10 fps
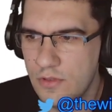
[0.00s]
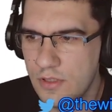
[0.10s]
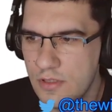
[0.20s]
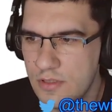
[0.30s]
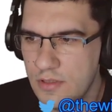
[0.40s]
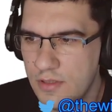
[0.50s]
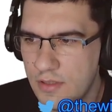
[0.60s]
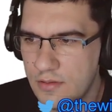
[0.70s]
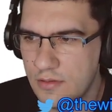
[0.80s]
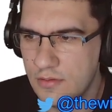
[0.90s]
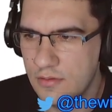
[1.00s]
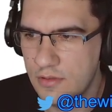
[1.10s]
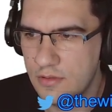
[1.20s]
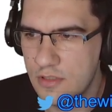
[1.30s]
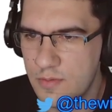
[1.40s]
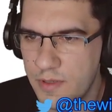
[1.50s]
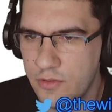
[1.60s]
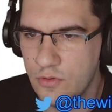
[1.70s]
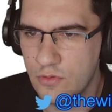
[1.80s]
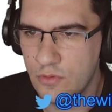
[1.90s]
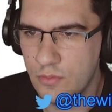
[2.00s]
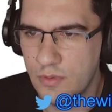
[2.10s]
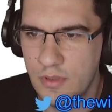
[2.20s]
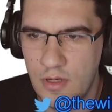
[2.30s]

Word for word: You can see that it displayed YouTube.